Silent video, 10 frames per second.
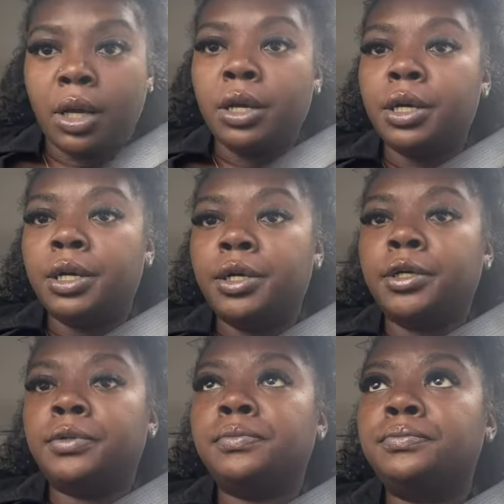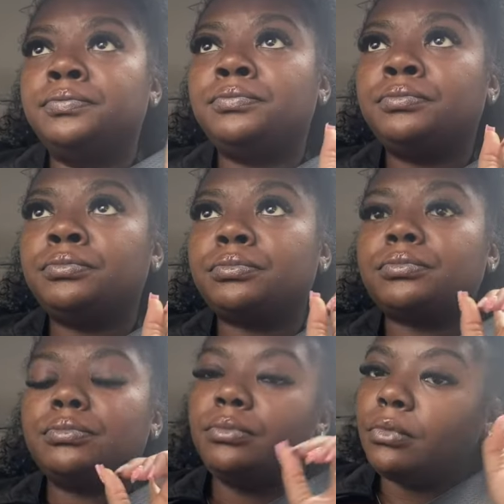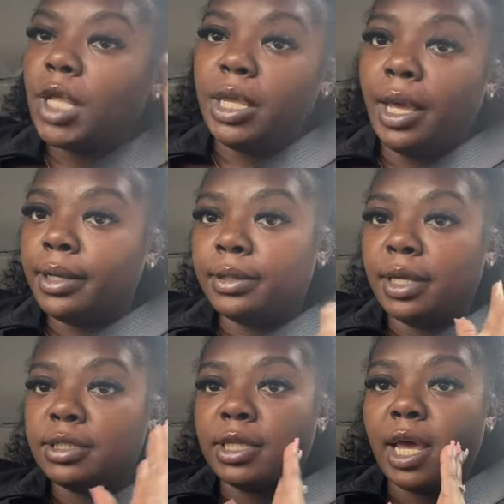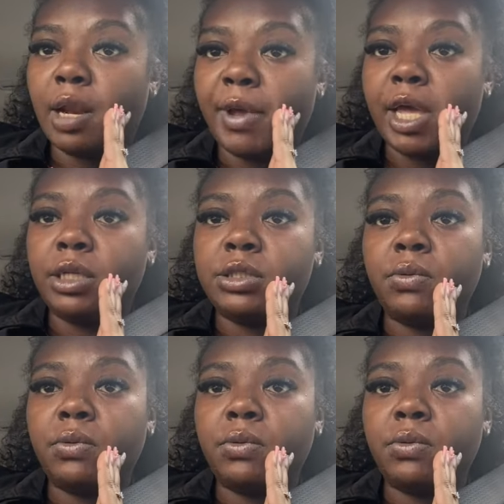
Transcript: um yeah, that's that. I'm heading to